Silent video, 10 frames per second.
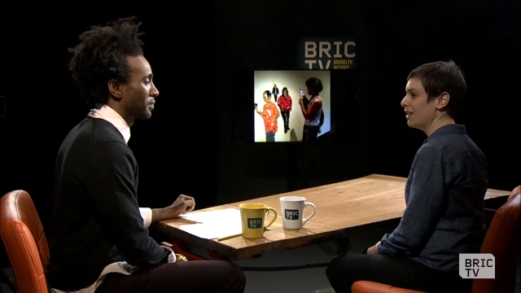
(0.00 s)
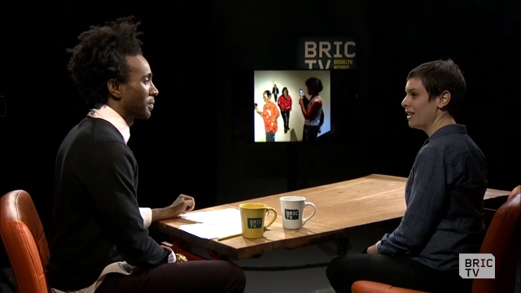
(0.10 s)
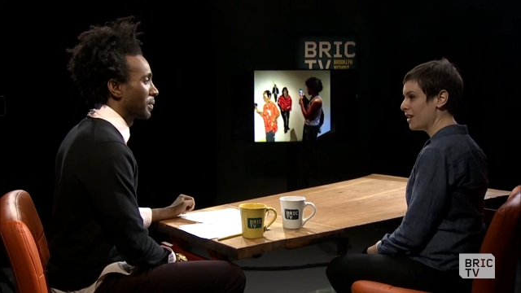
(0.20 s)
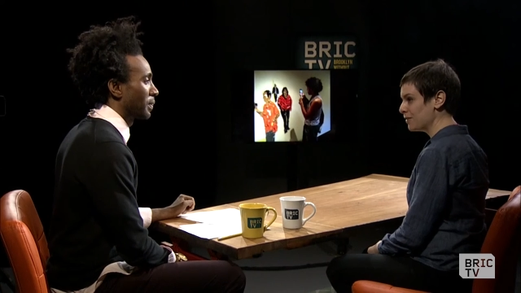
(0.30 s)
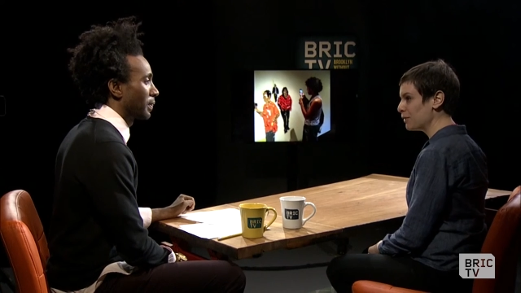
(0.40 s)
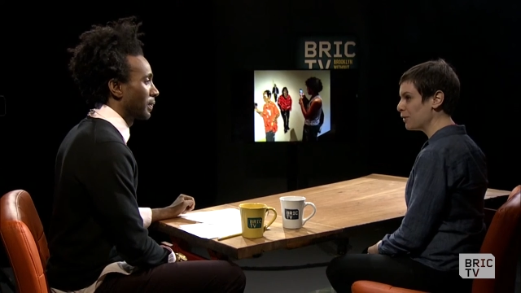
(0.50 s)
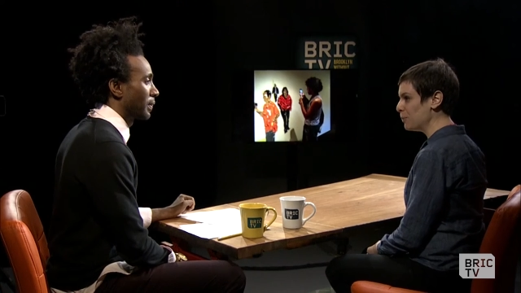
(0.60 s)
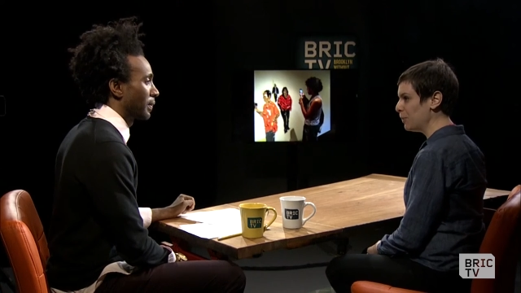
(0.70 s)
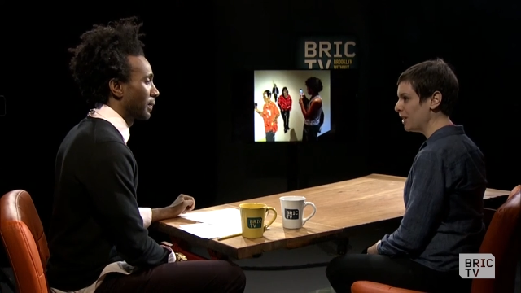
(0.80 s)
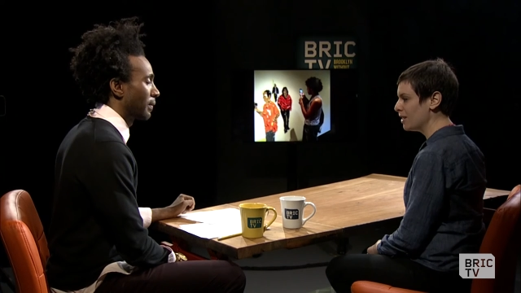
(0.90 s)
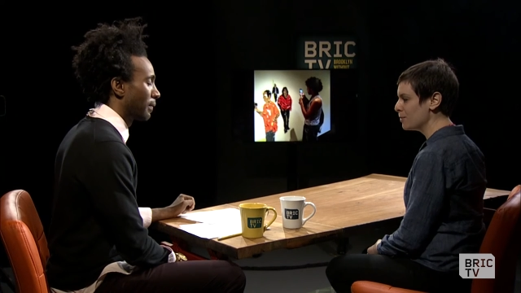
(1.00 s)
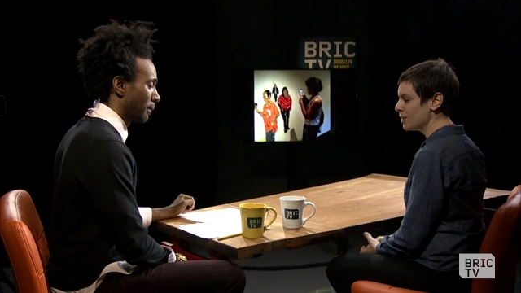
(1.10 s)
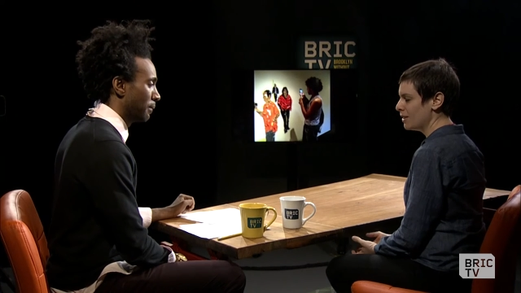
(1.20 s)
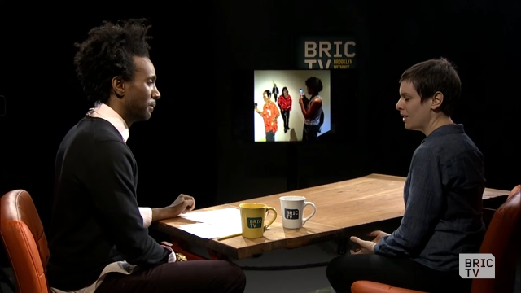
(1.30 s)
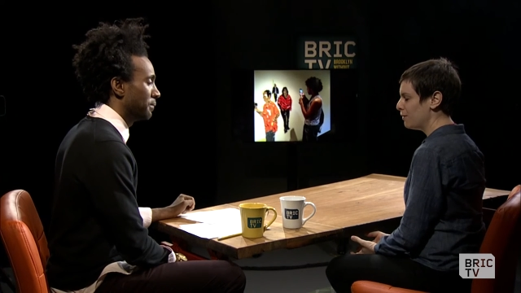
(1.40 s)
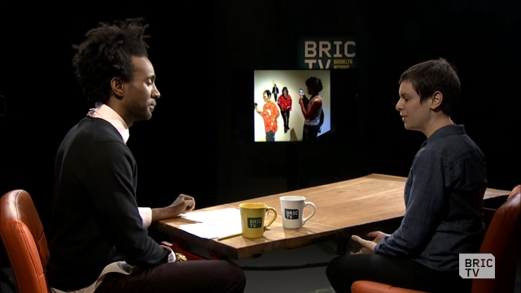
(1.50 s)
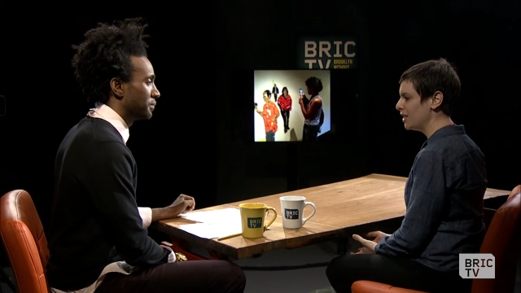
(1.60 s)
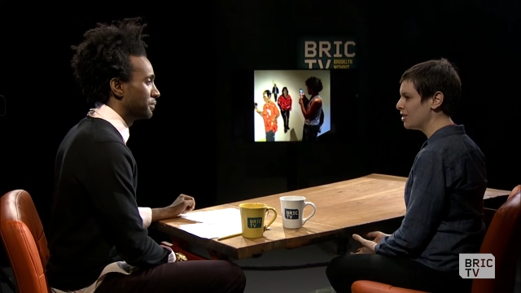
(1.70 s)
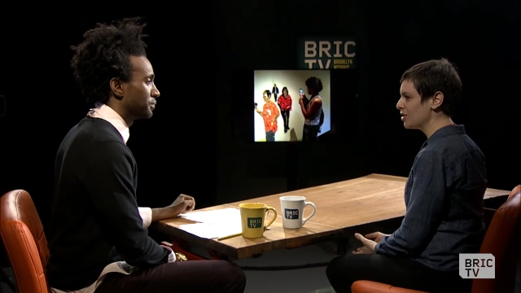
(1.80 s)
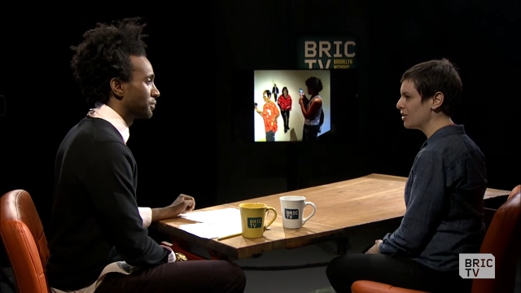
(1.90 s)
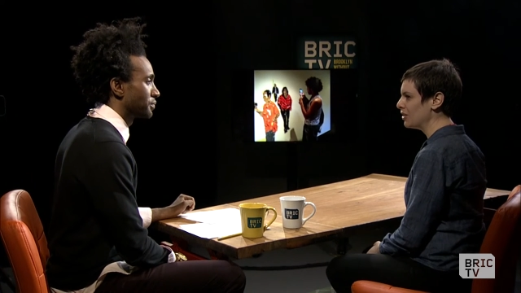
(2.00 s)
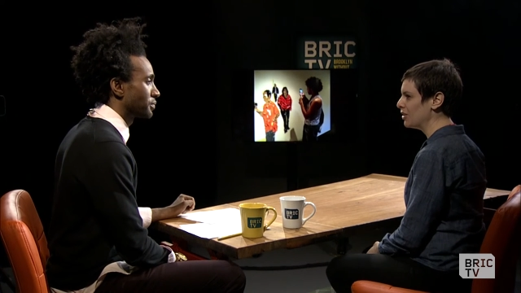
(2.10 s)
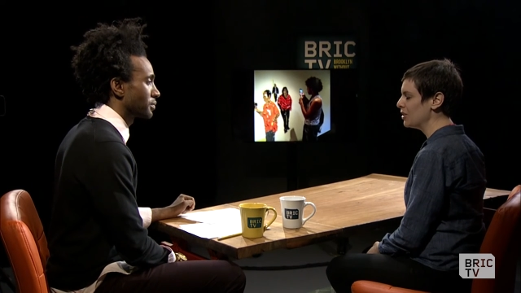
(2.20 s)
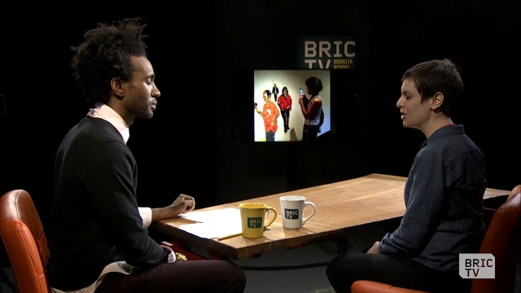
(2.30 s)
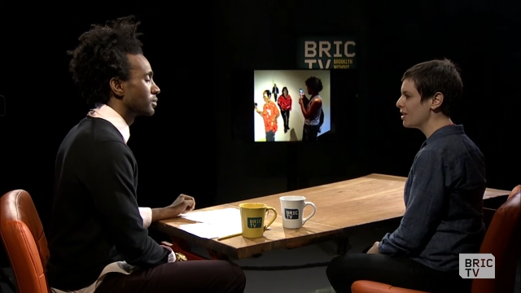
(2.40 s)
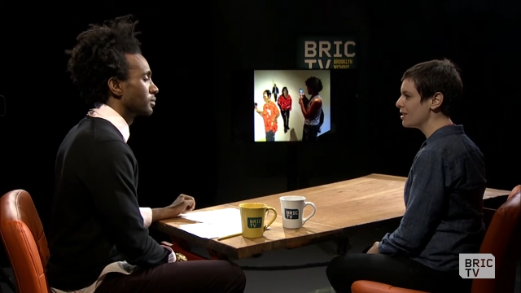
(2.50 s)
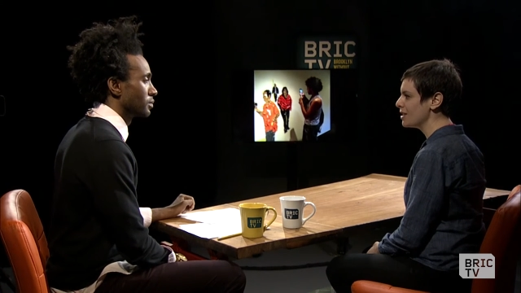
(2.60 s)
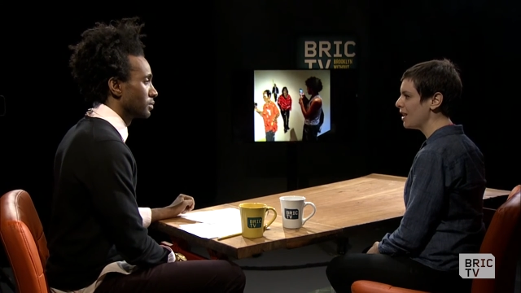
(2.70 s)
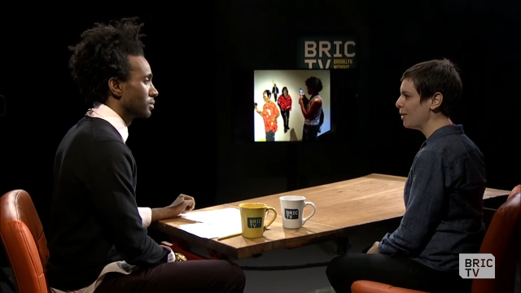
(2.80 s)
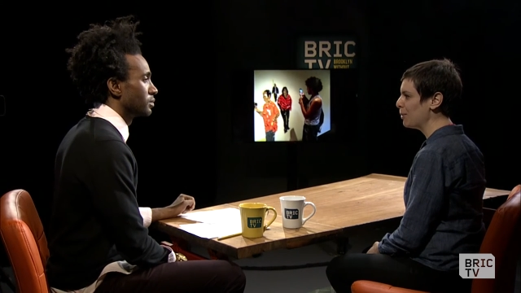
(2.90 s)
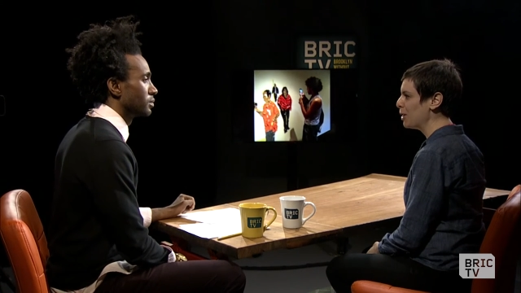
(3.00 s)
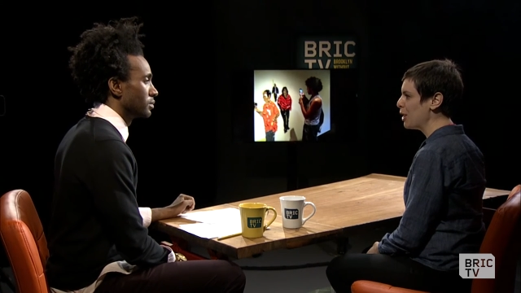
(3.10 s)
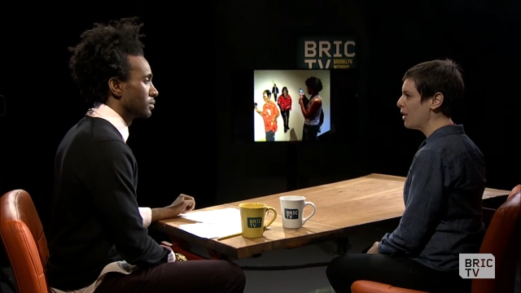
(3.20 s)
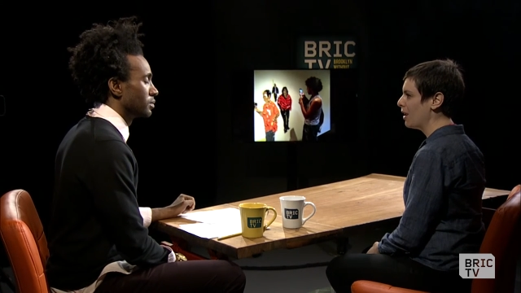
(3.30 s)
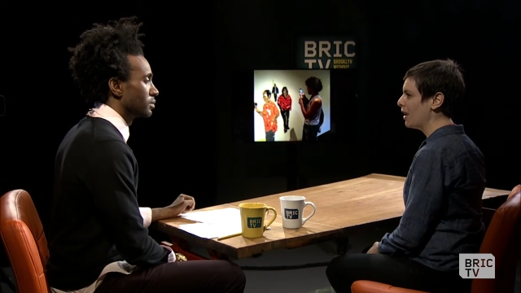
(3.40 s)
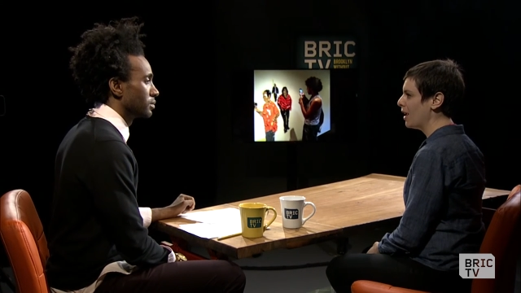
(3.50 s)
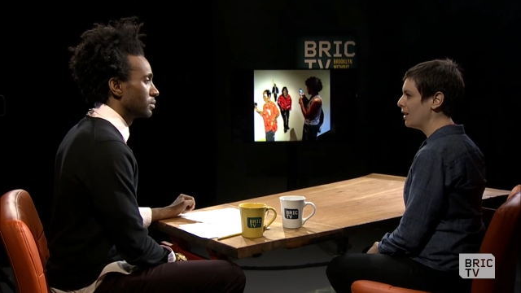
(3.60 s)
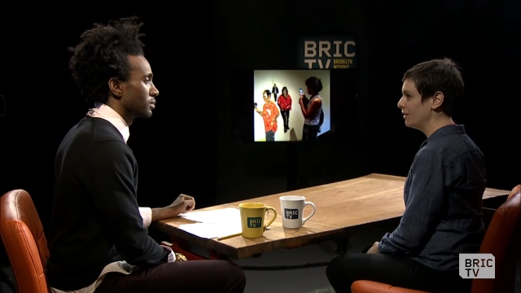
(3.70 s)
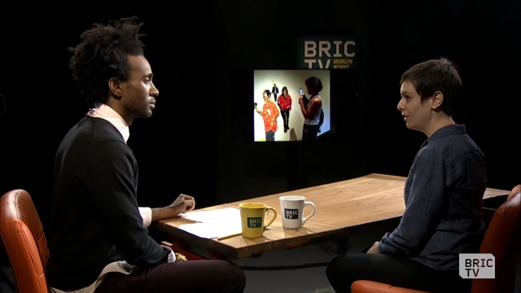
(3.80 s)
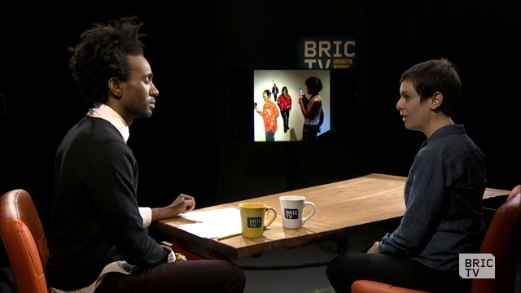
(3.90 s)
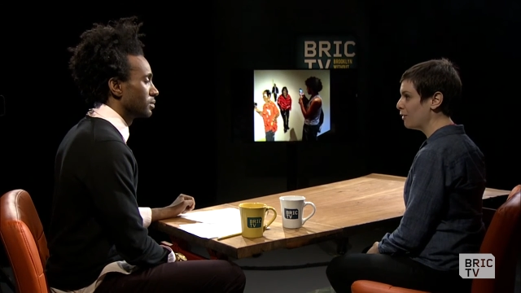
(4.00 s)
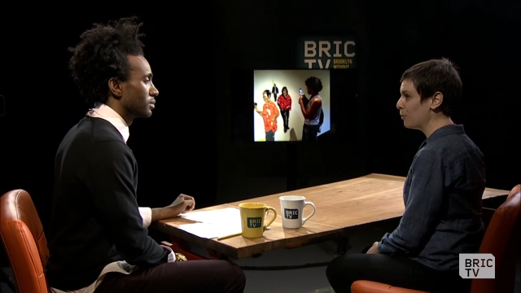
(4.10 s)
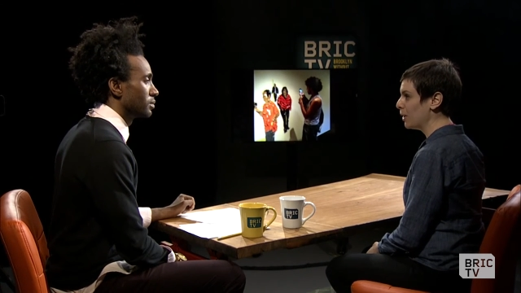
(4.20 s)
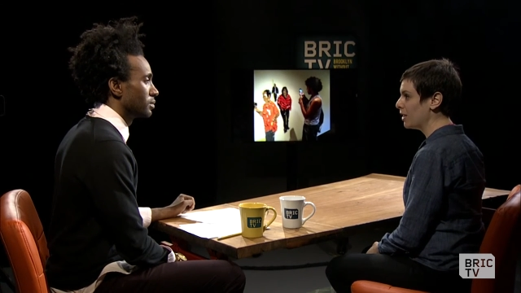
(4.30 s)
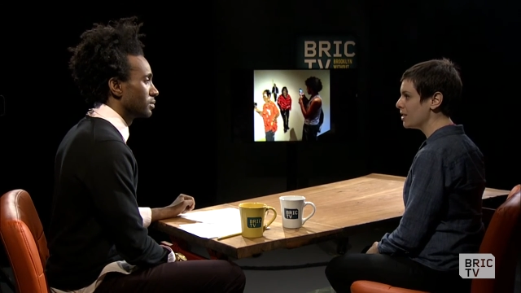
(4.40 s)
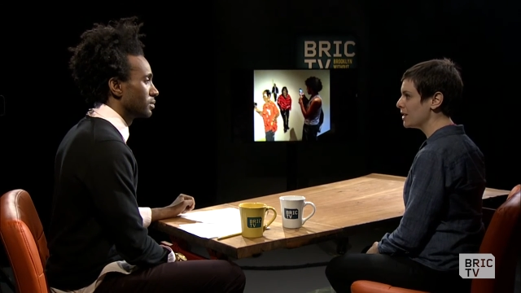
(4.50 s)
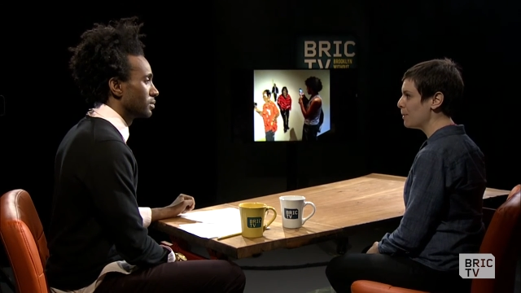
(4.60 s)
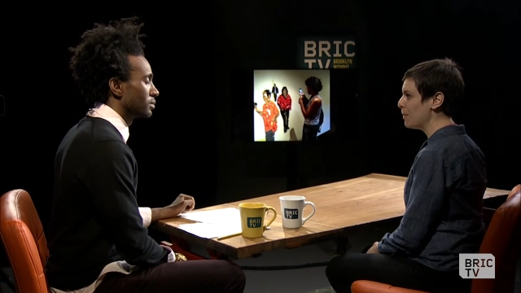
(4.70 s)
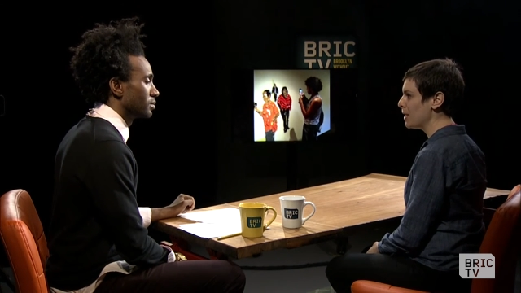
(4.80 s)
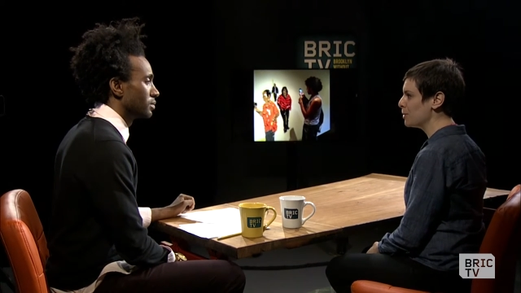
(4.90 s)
Speaker 1: a lot of different mediums and mm-hmm. they feed each other. The duct tape I love because it makes